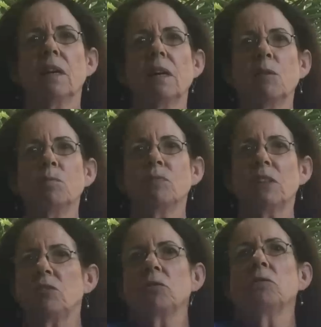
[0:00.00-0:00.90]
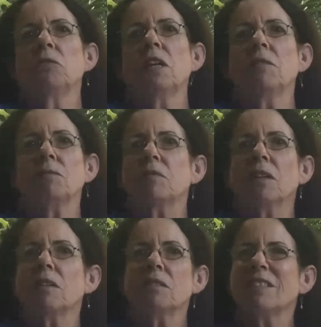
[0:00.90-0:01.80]
And sure enough, the
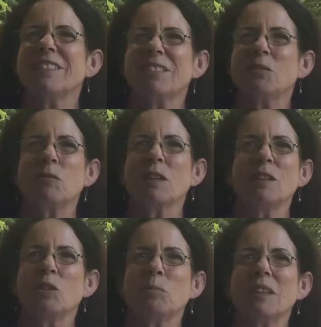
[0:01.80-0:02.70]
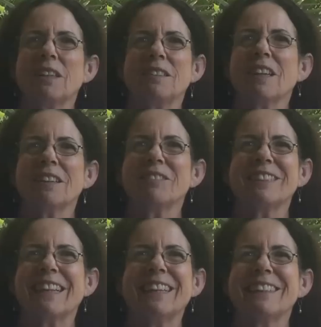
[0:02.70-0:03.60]
whole thing just fell into place
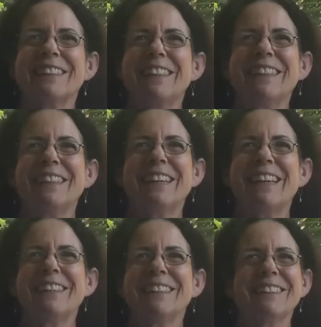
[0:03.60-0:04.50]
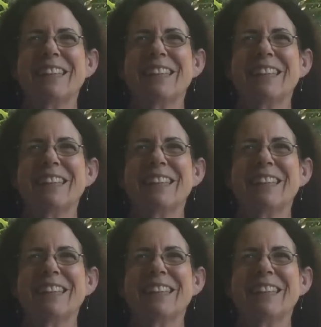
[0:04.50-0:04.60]
after that, and